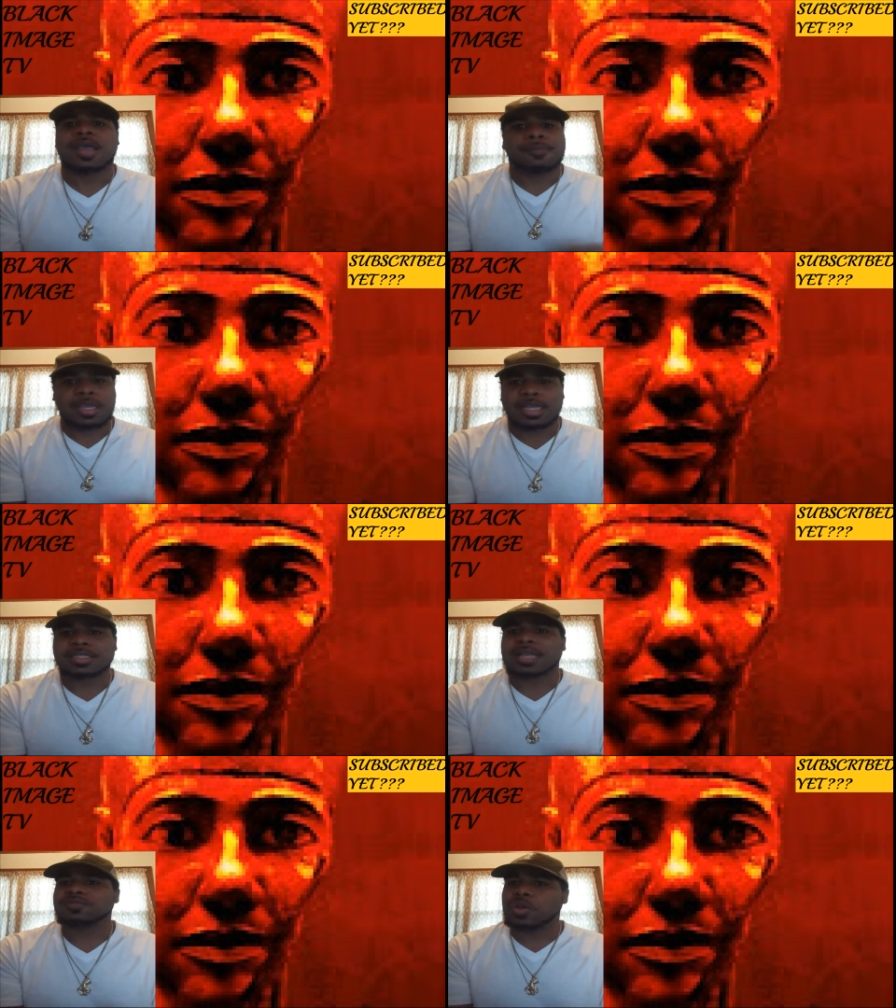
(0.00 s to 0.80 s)
Because
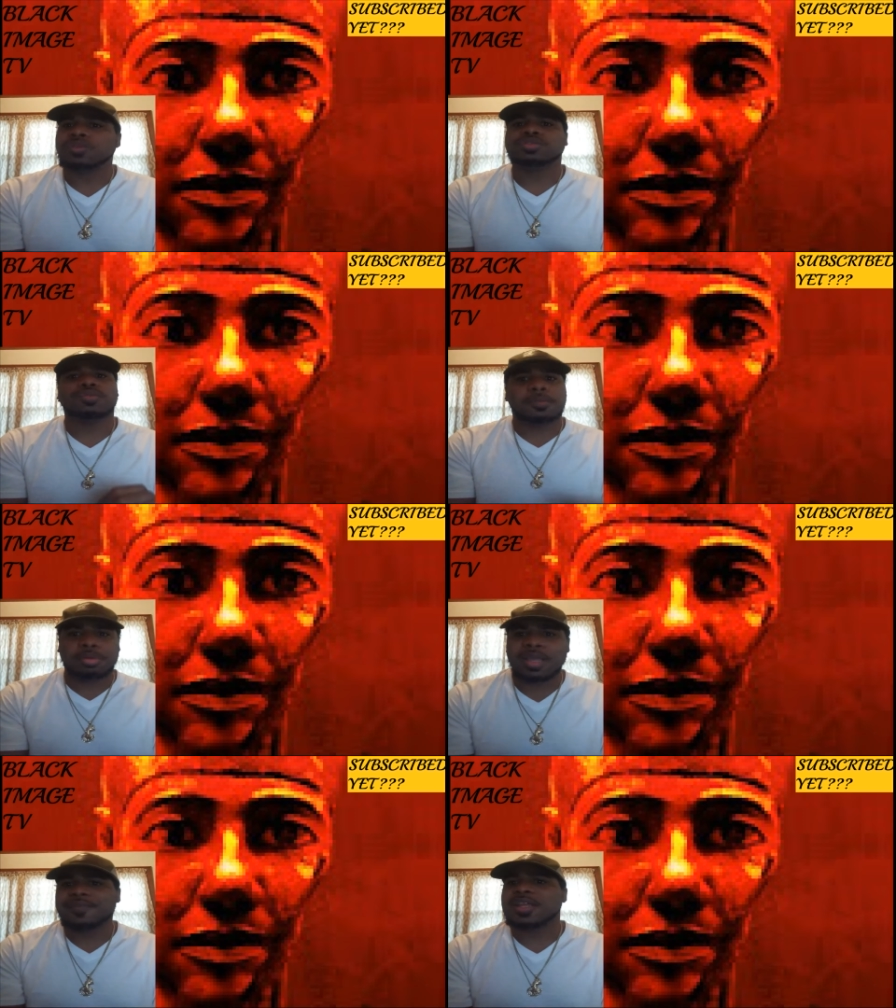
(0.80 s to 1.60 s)
I told you in
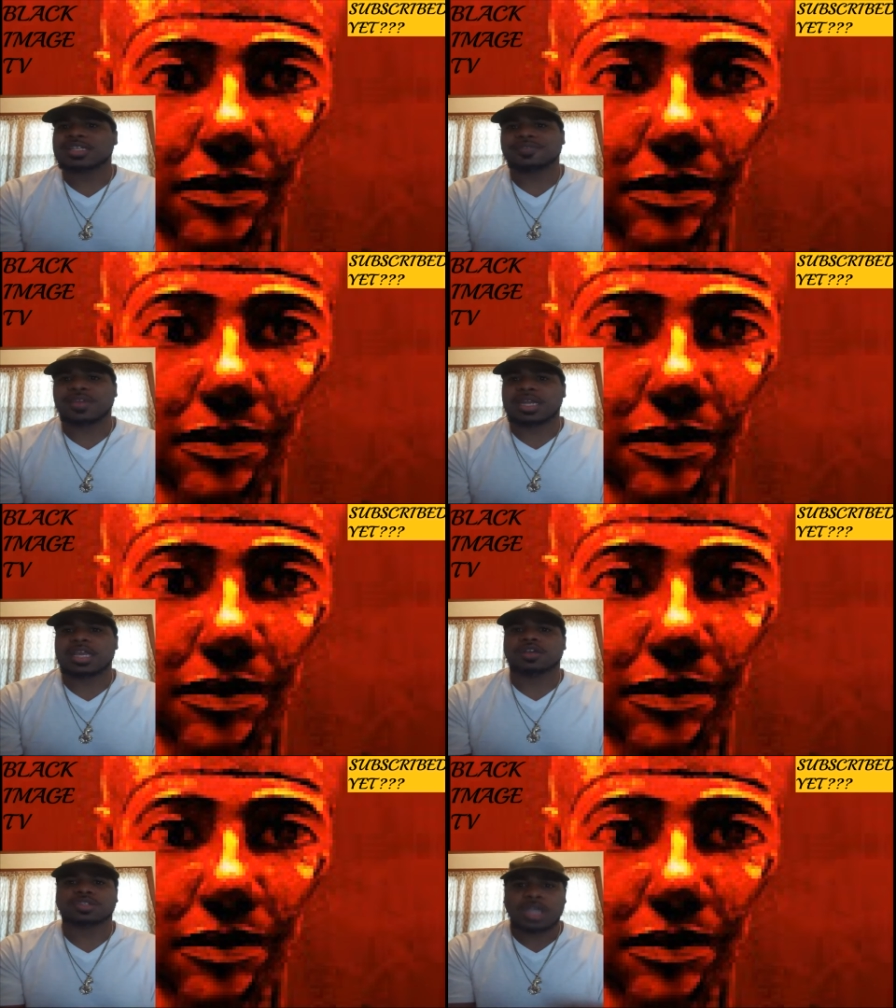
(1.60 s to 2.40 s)
previous
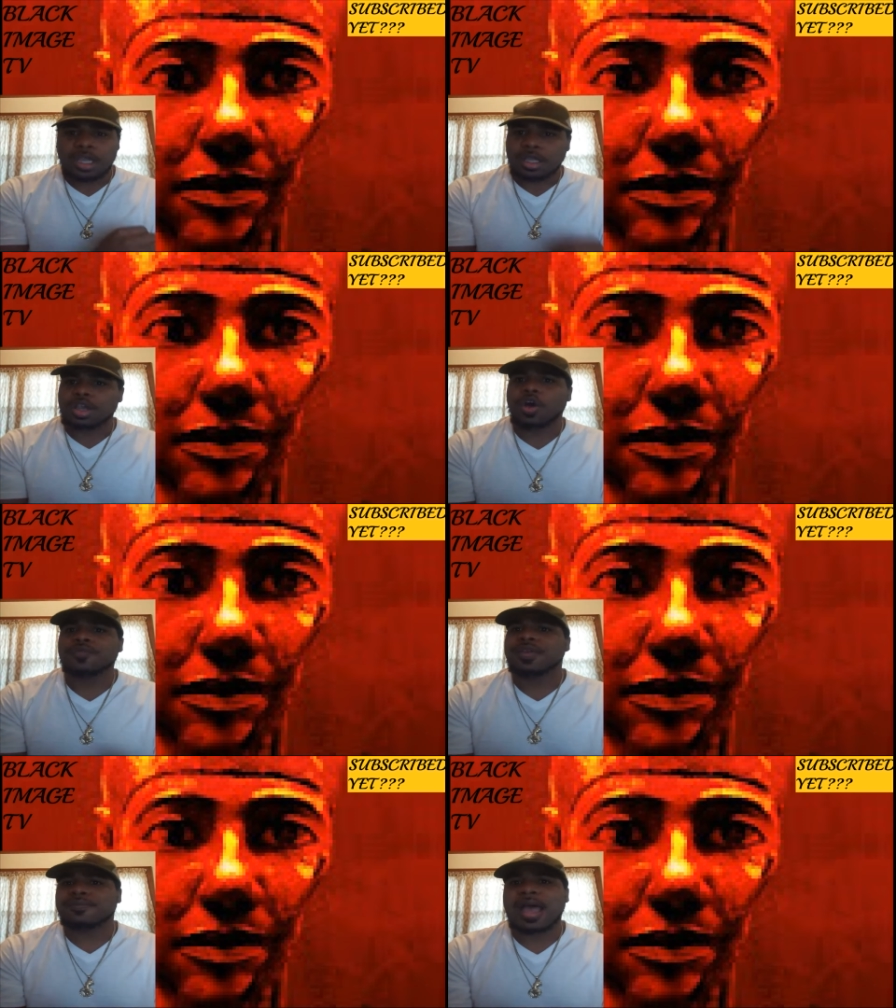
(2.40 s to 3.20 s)
videos, the
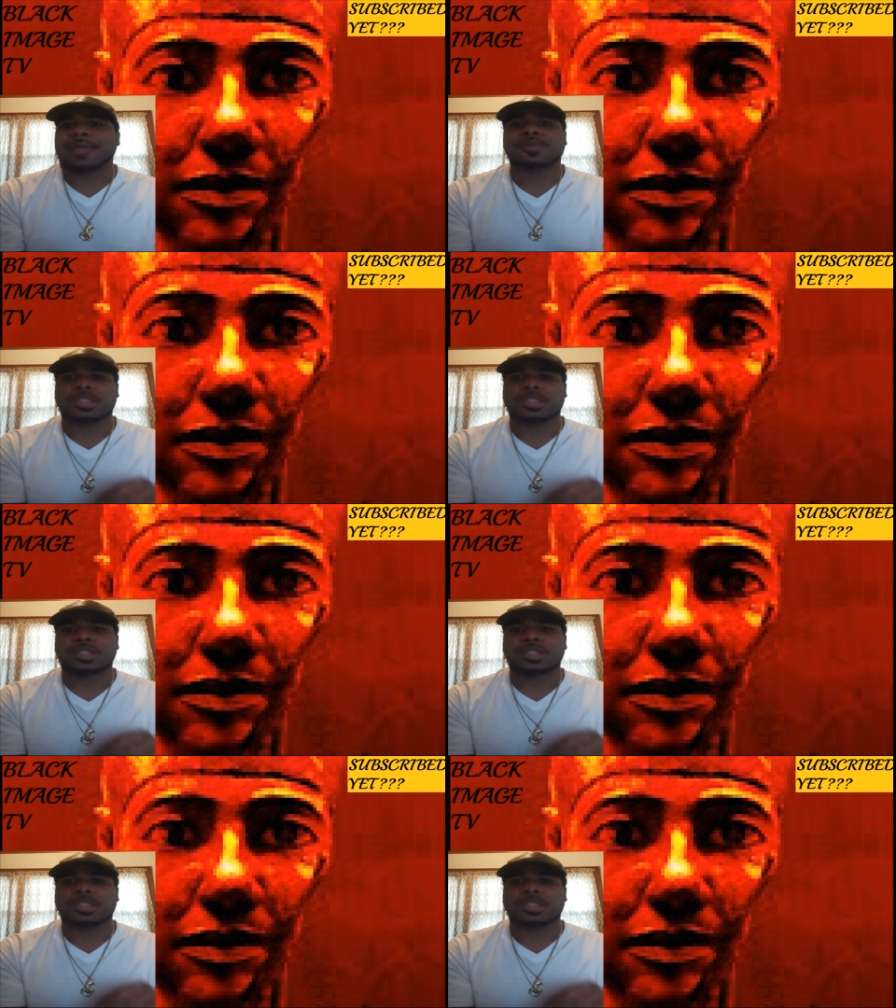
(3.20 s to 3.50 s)
COVID virus